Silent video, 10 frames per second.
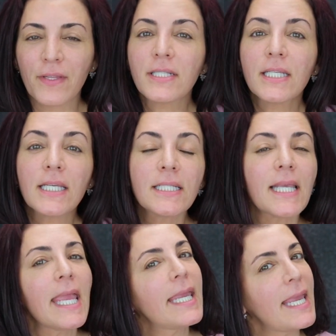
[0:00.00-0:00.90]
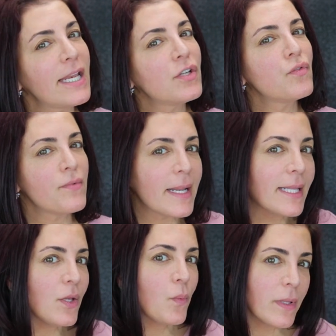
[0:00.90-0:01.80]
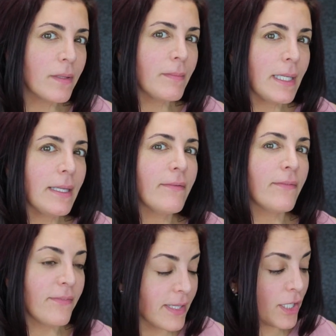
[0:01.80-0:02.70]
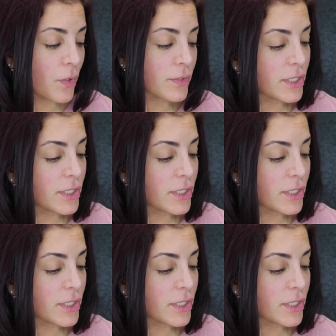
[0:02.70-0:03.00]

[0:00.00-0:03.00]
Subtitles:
This is a get ready with me video.